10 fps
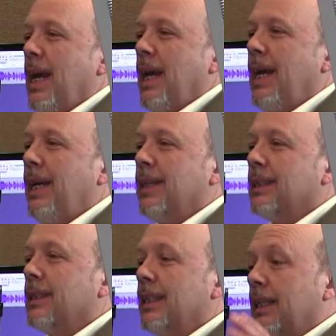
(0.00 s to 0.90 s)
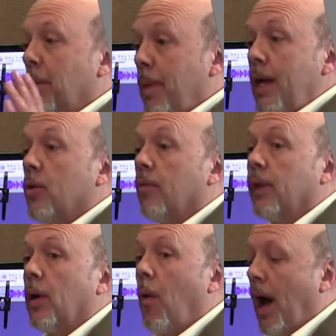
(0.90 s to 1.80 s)
He is the commander of
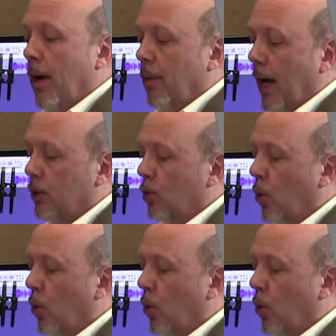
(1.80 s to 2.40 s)
the Ohio National